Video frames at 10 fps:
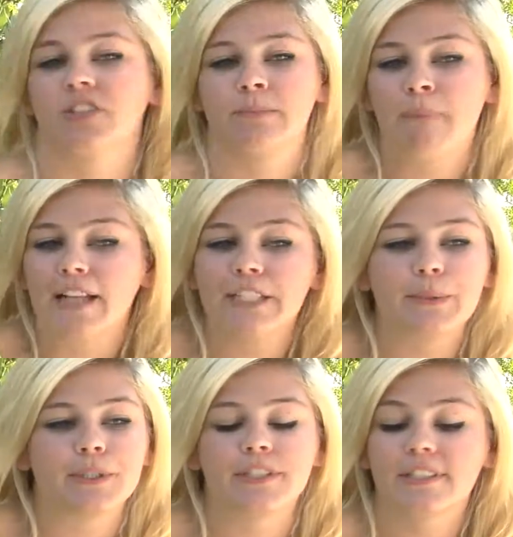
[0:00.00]
such as
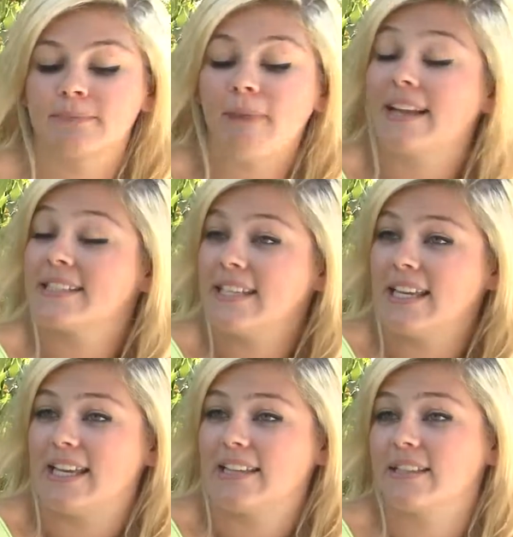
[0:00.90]
manuals,
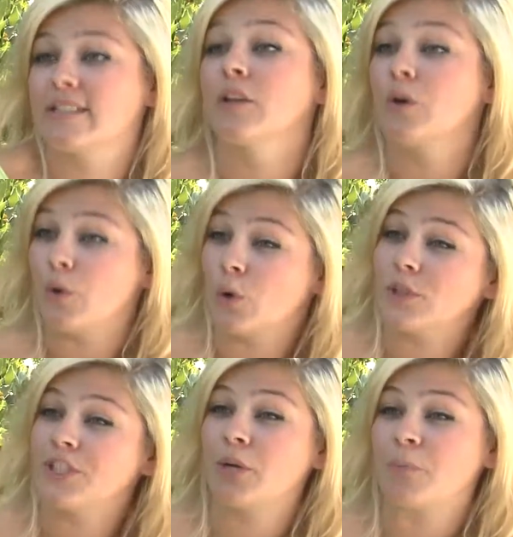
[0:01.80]
magazines,
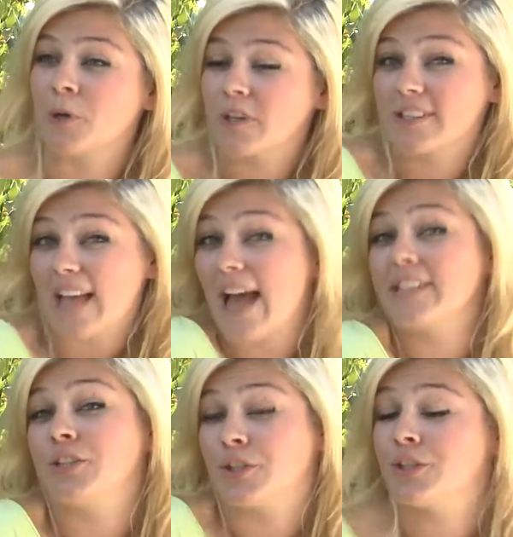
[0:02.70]
audiobooks,
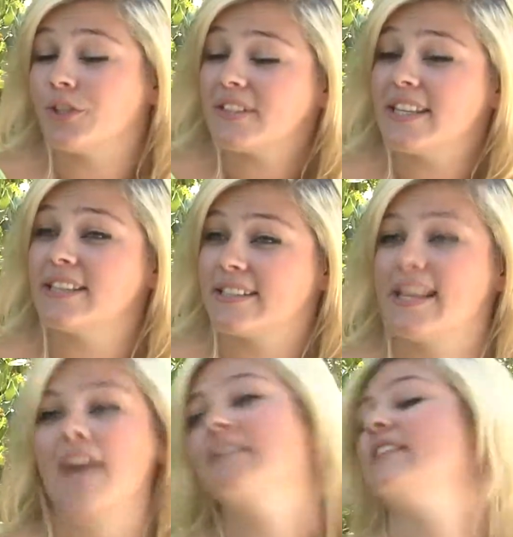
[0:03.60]
and you can use the
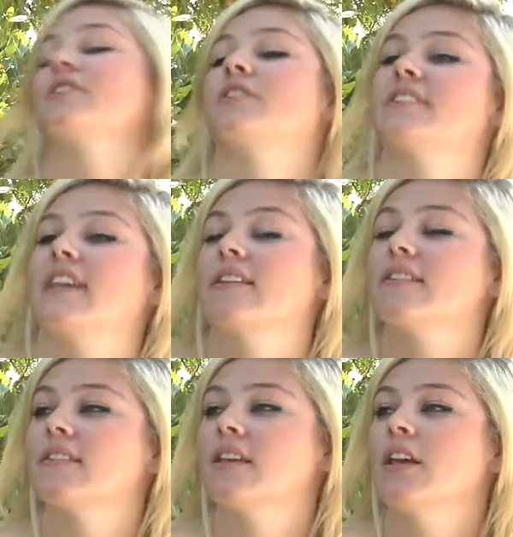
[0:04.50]
internet resources.
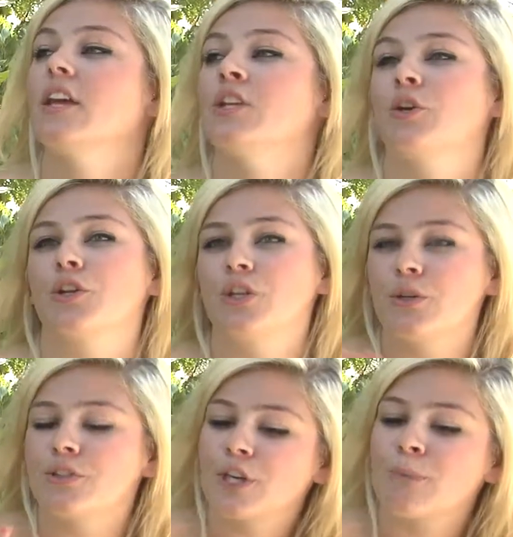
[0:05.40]
You can
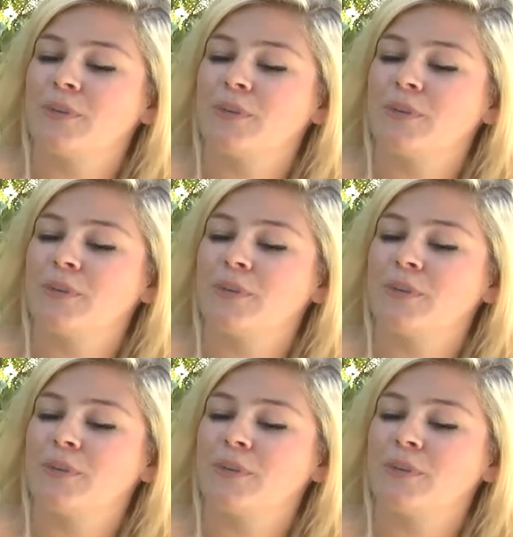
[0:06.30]
use the